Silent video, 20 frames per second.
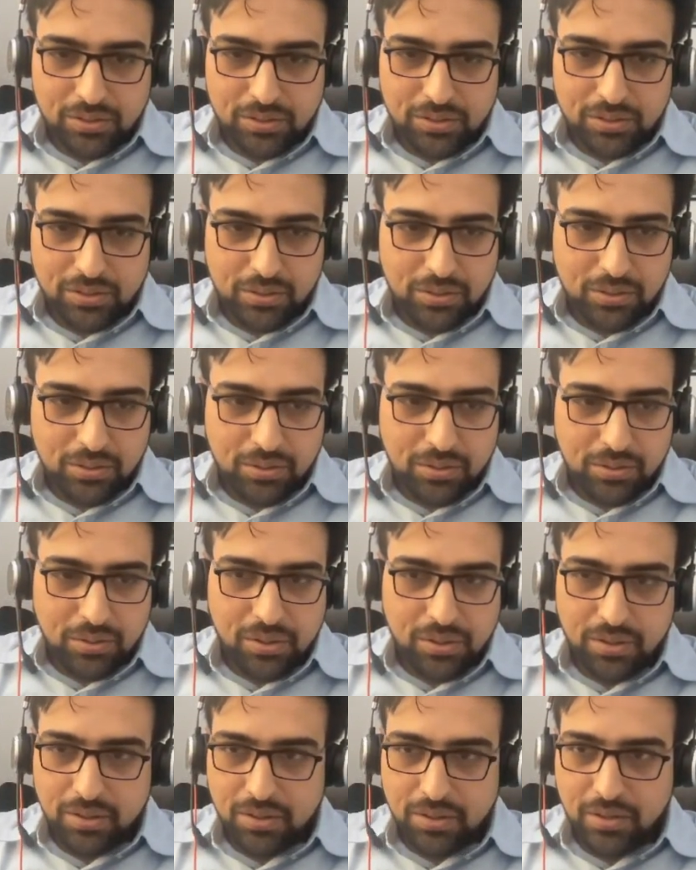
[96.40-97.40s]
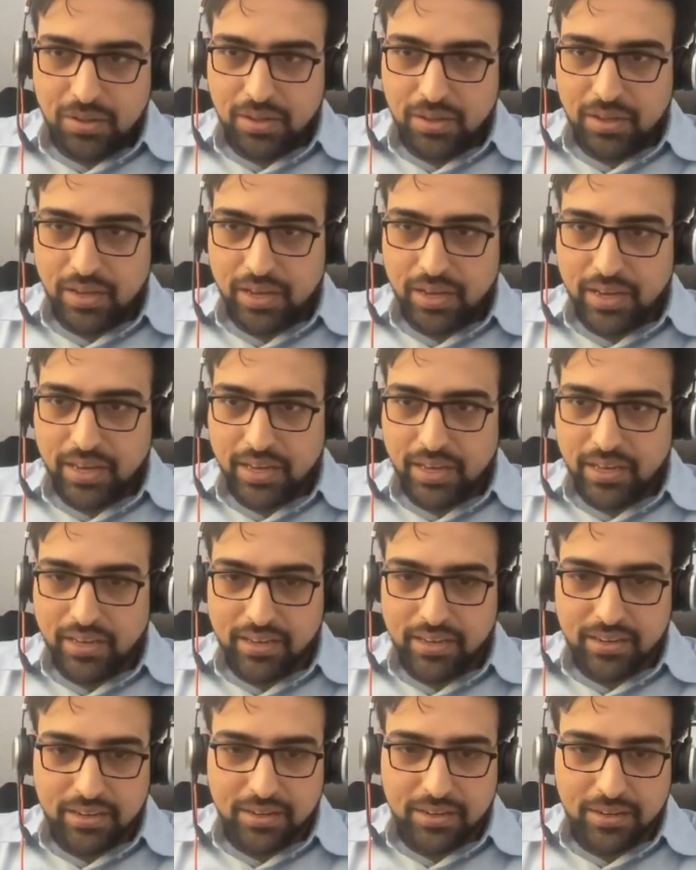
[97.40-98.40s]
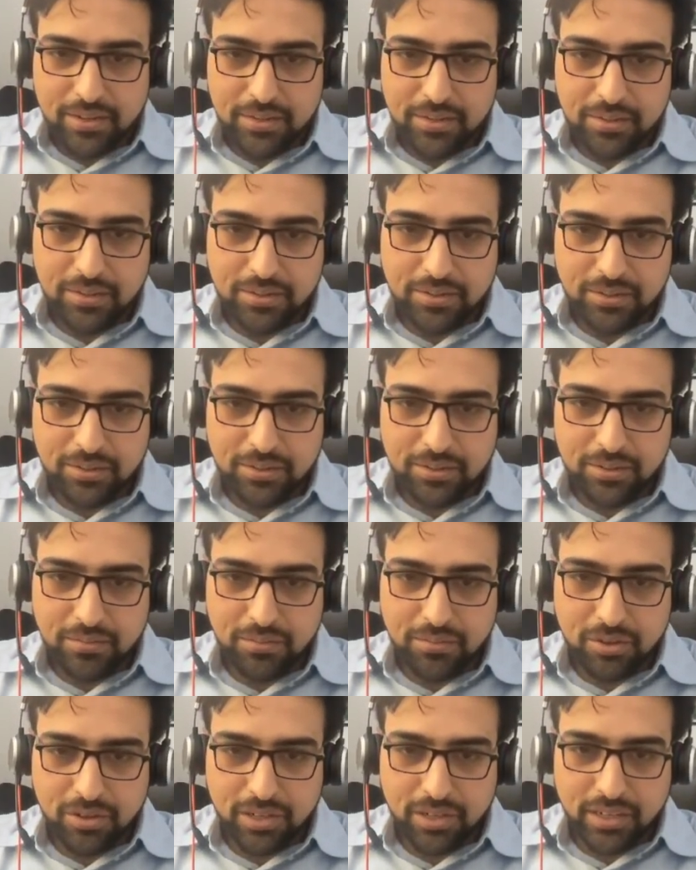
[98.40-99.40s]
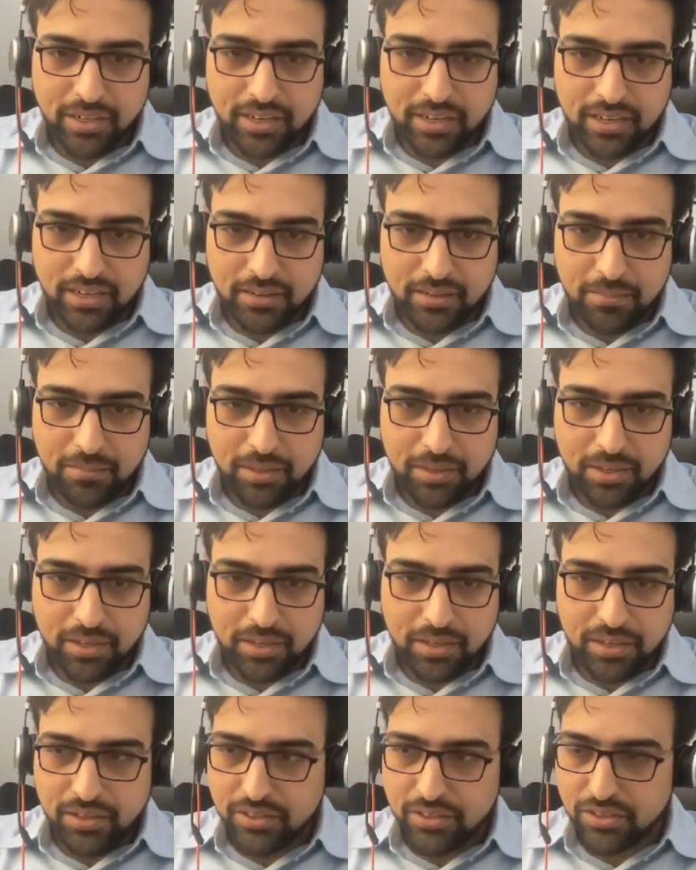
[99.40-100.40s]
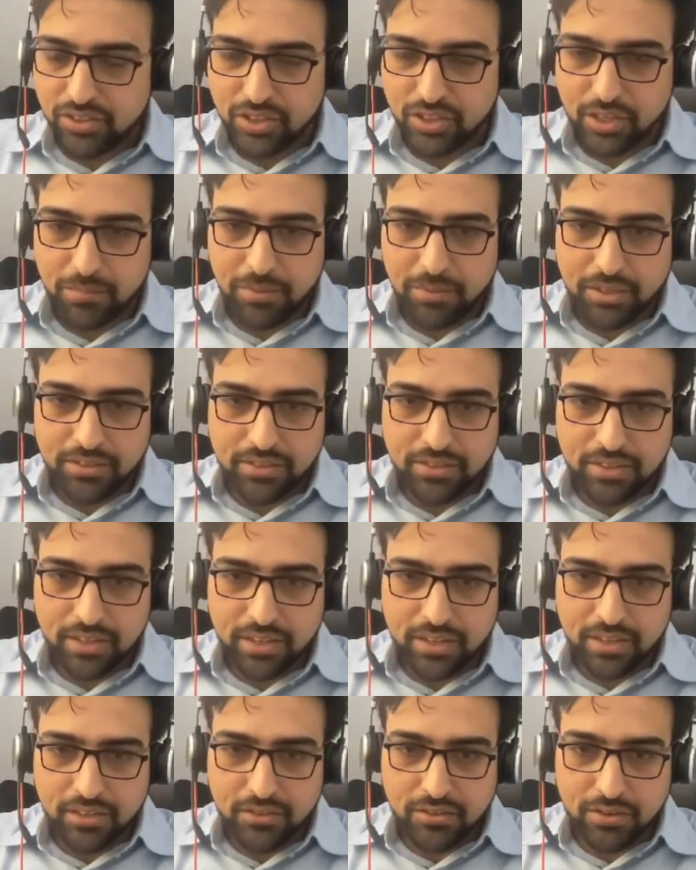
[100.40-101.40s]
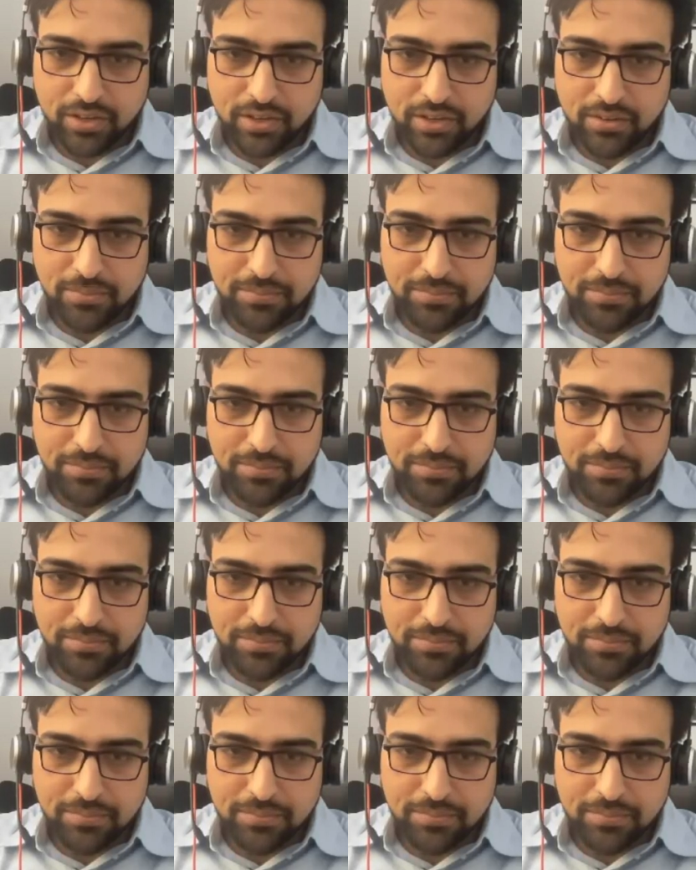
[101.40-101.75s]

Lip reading: So, hi, good morning. Let me share my screen as well.